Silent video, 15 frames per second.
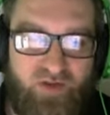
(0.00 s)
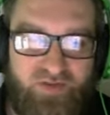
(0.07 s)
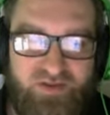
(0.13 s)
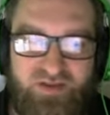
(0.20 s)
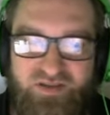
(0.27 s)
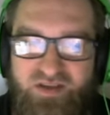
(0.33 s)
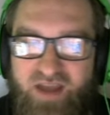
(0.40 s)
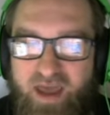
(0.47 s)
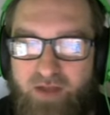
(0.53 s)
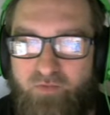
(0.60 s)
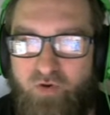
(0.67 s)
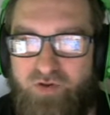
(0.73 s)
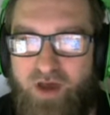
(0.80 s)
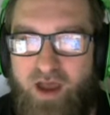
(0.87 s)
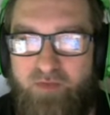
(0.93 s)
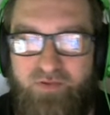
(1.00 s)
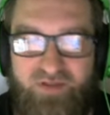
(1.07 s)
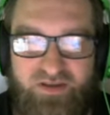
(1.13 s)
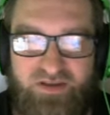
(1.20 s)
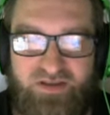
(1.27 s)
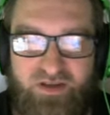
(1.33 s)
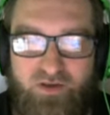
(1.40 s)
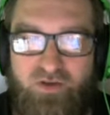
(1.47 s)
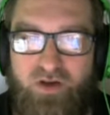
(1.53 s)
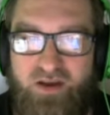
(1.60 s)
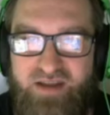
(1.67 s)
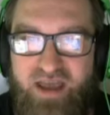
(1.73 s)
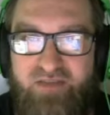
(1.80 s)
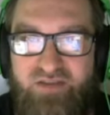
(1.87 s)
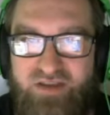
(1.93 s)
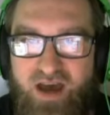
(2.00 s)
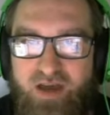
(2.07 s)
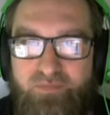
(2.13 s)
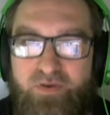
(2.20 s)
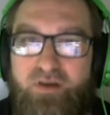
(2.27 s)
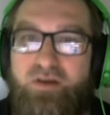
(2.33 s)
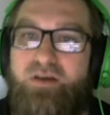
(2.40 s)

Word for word: This is an animal type and this is a, a navy type.